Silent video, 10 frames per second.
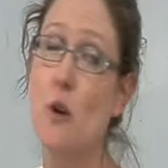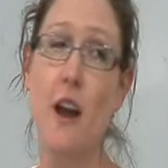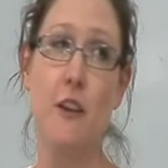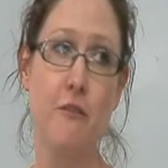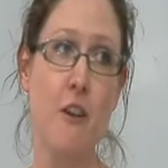
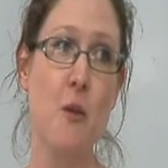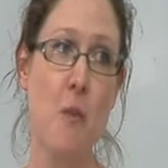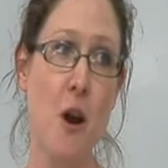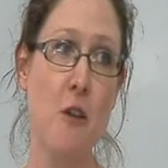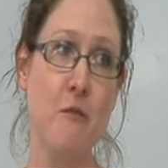how far
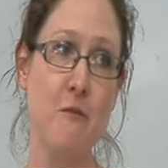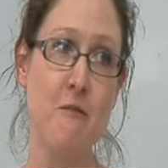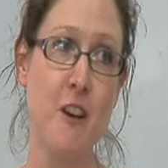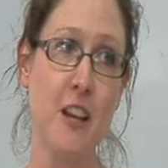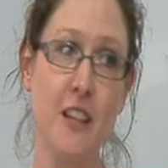apart from
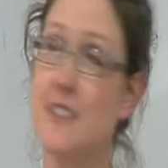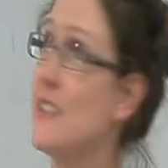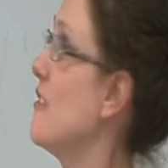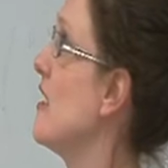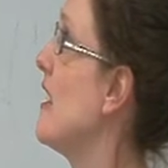fungus
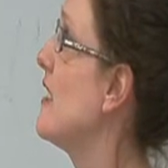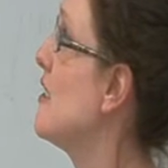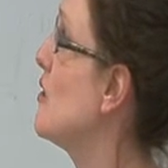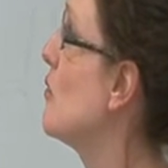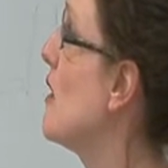it really is. So